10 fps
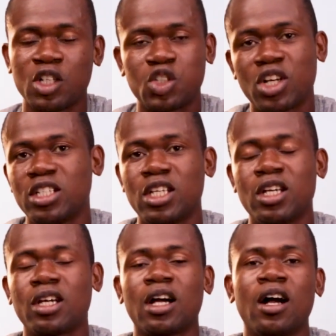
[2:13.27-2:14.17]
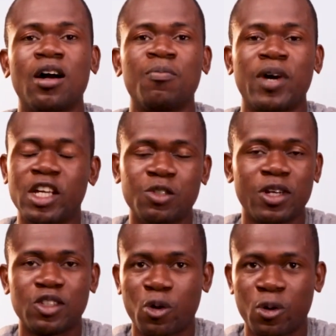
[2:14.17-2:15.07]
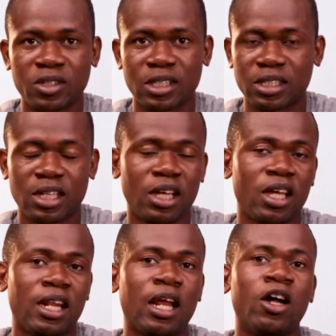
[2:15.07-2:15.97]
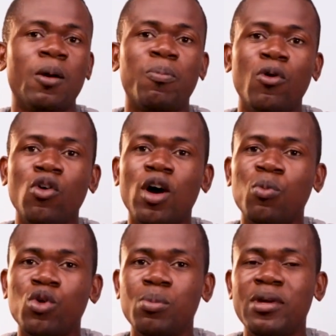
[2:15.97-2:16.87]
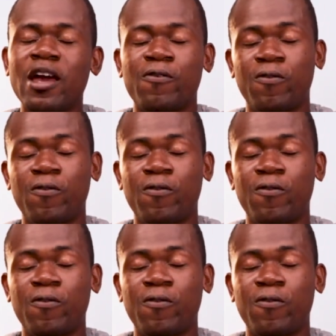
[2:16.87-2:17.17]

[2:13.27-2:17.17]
strategic management courses. Now the program would be a